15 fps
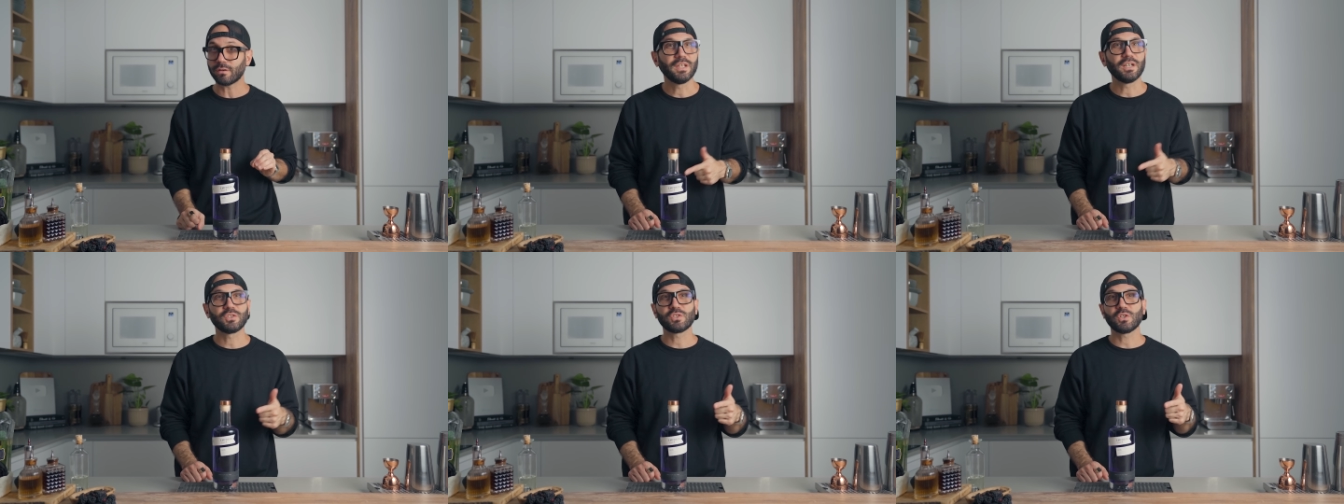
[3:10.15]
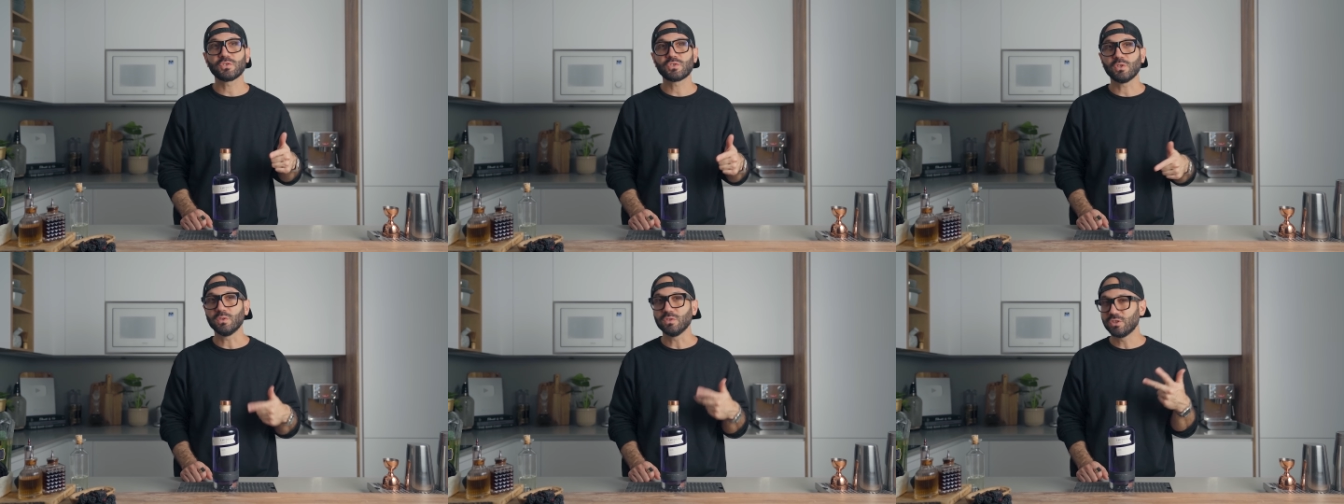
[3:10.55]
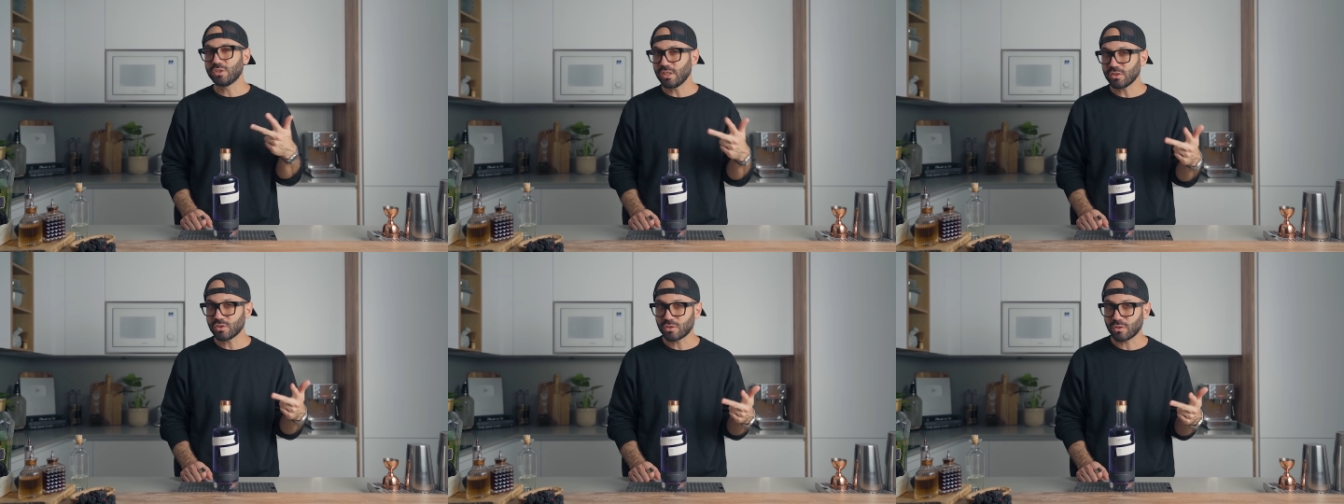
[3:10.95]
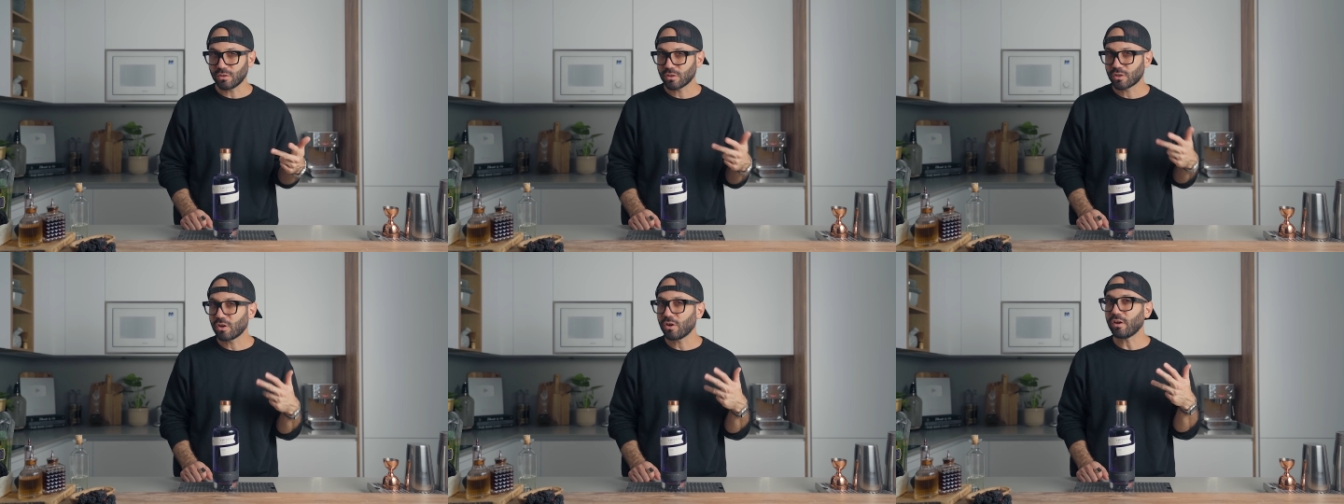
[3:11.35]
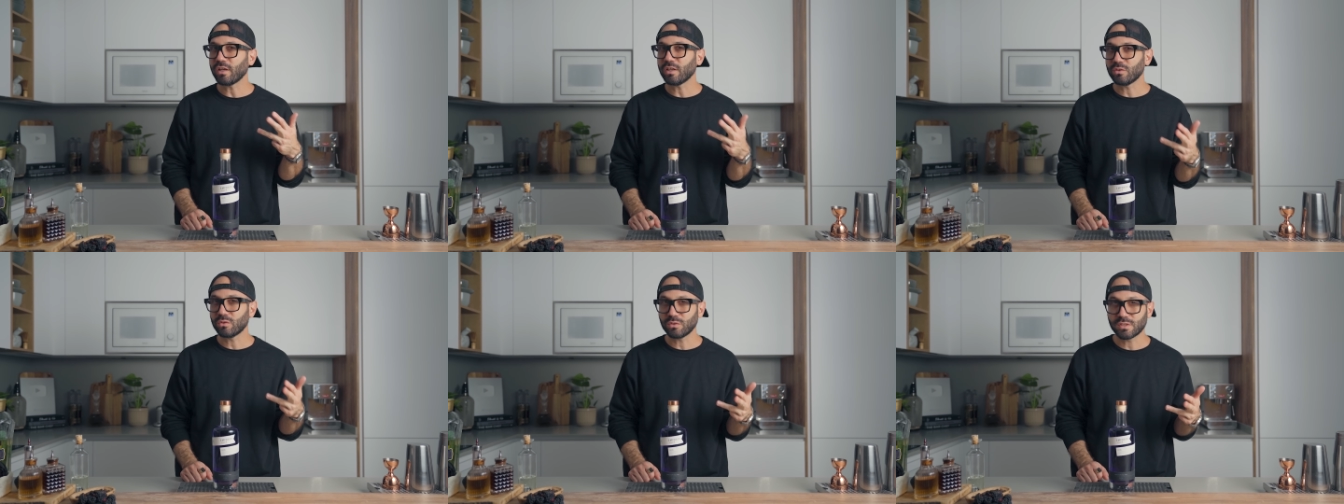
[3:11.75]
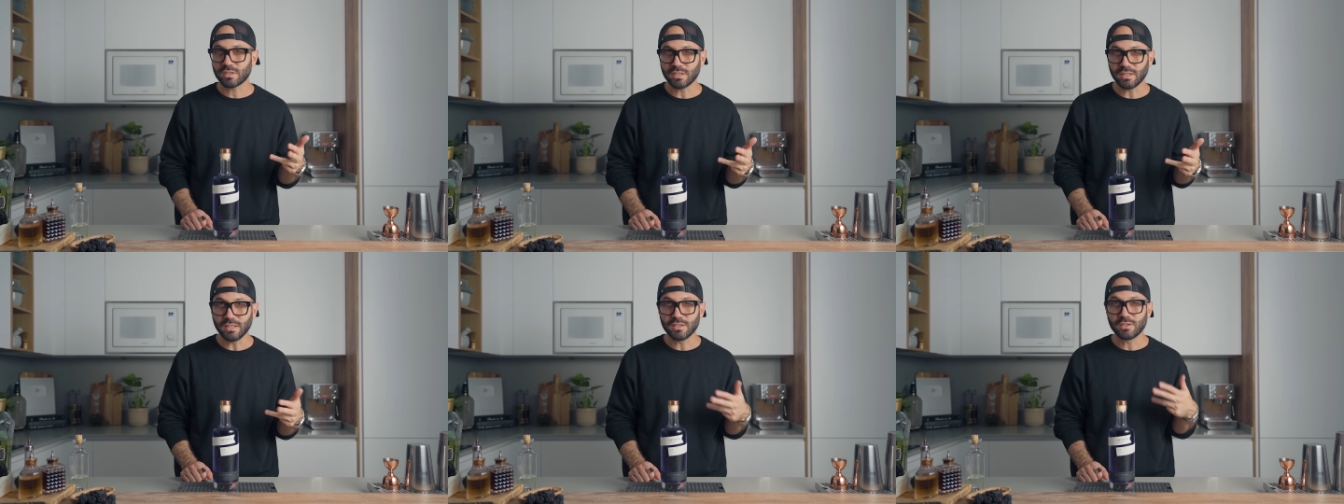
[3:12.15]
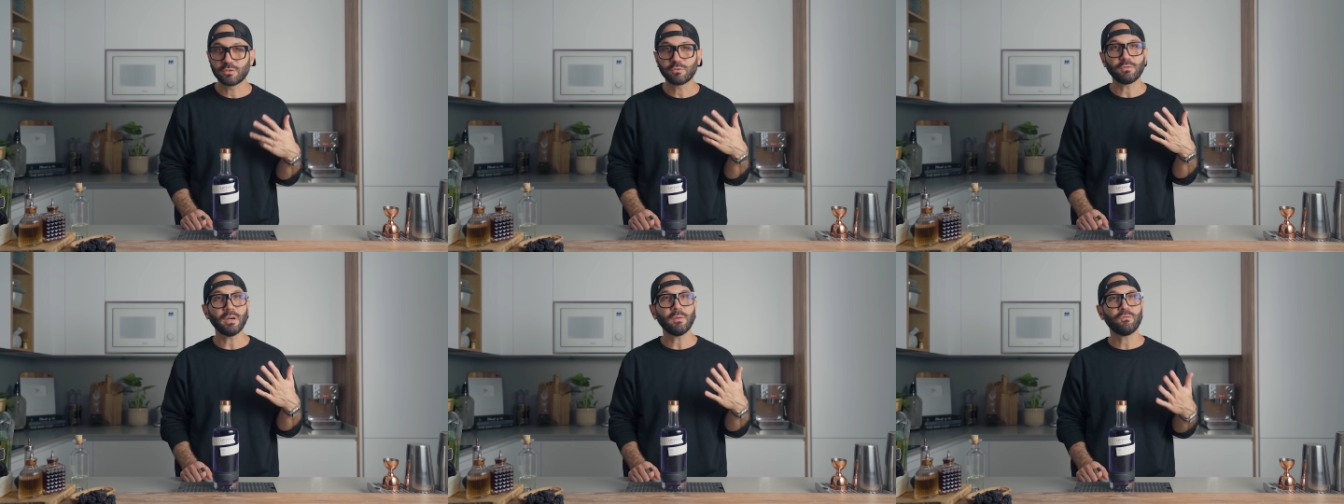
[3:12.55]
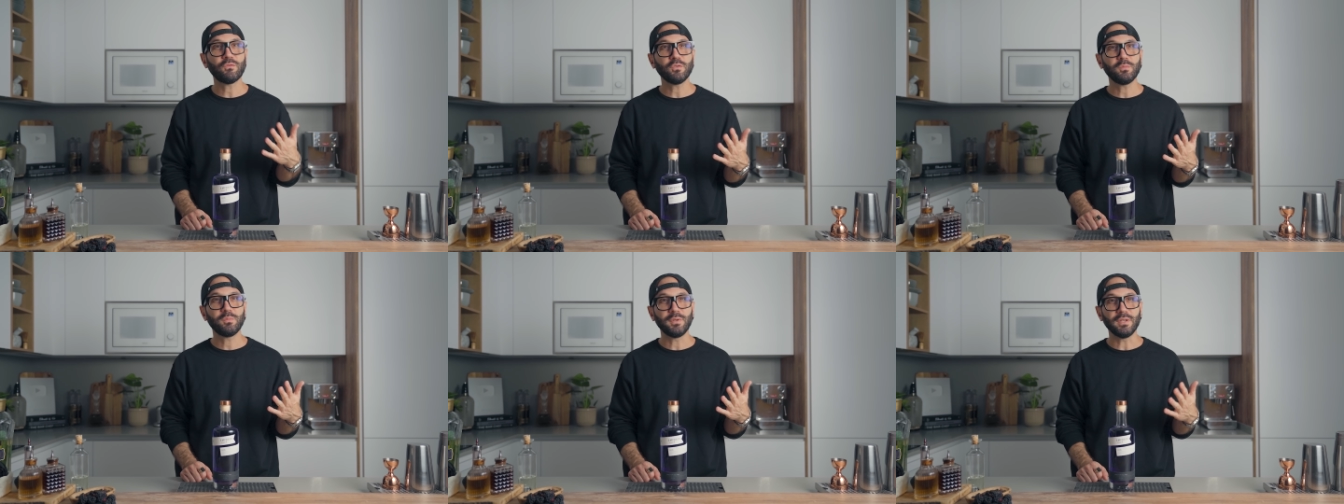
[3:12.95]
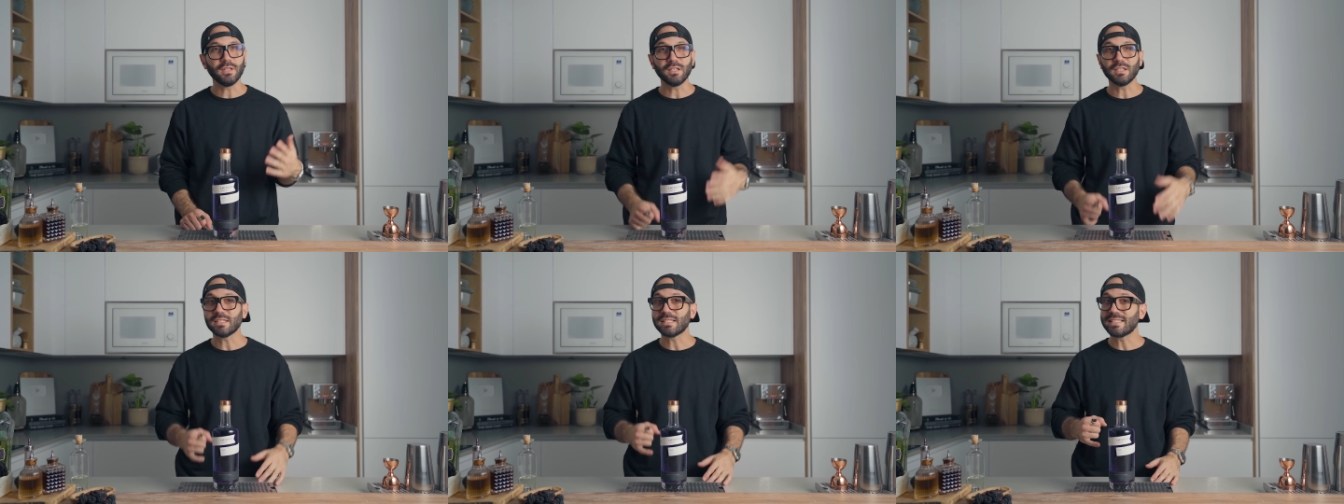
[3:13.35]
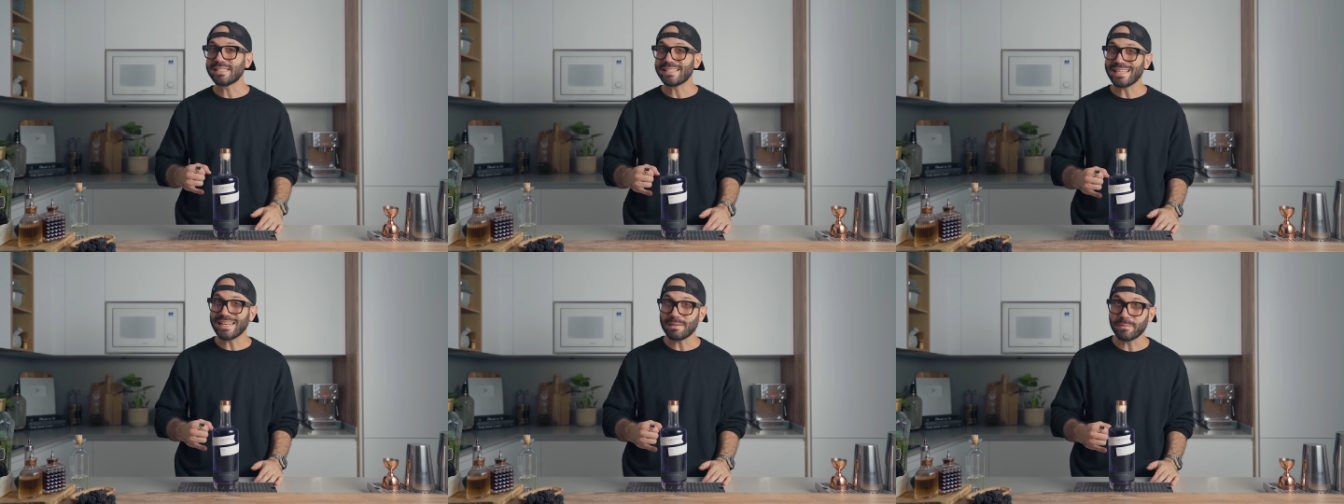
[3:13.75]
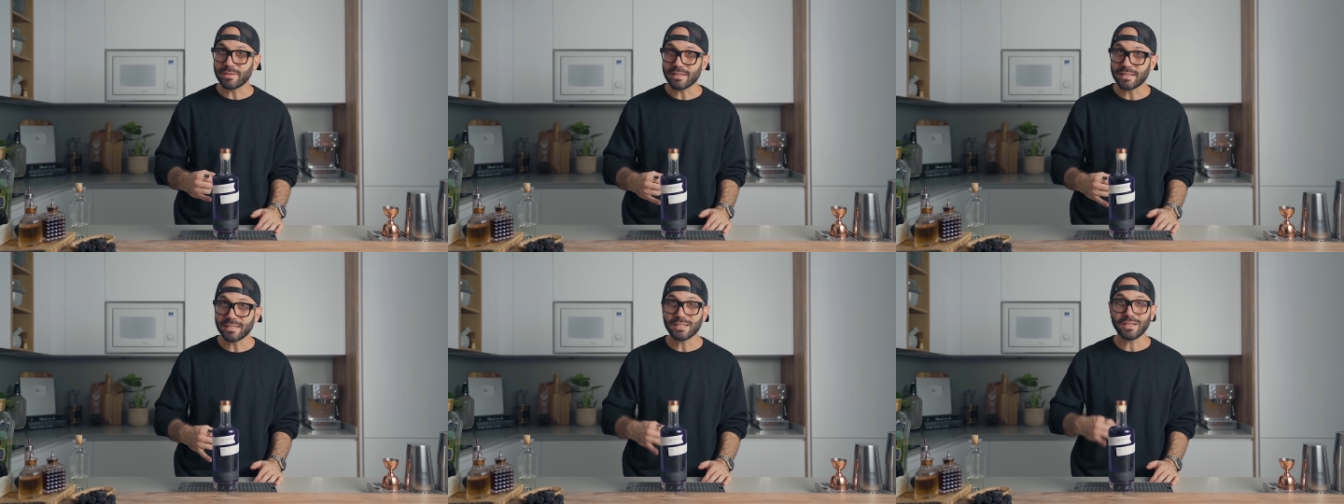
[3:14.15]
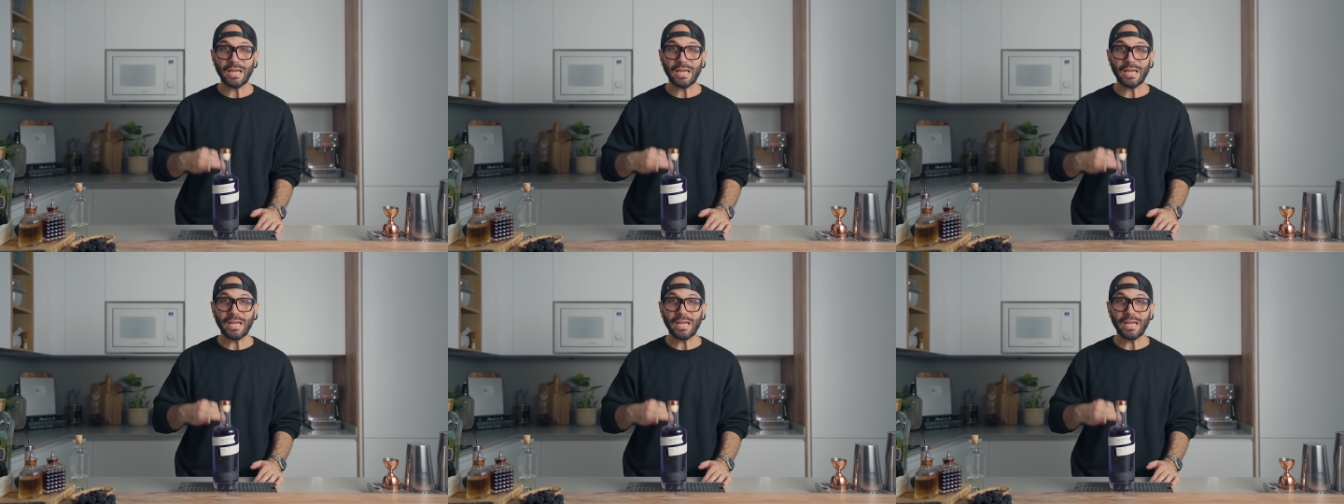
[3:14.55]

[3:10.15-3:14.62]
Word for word: There's also gin ginger, coriander seeds, grapefruit peel, cinnamon,